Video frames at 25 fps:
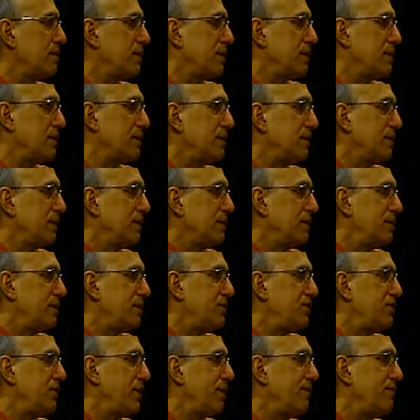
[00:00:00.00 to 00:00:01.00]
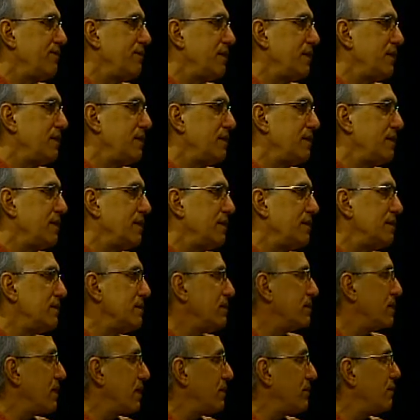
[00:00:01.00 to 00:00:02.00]
Uh, did you have any uh,
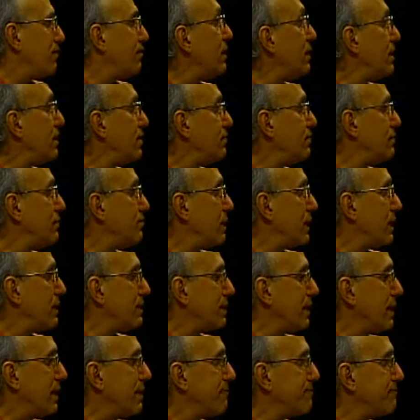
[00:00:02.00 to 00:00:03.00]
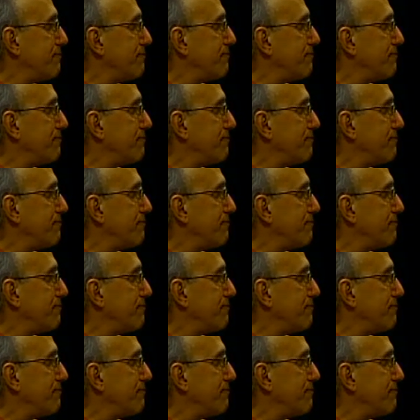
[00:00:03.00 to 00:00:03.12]
kind of feelings about that?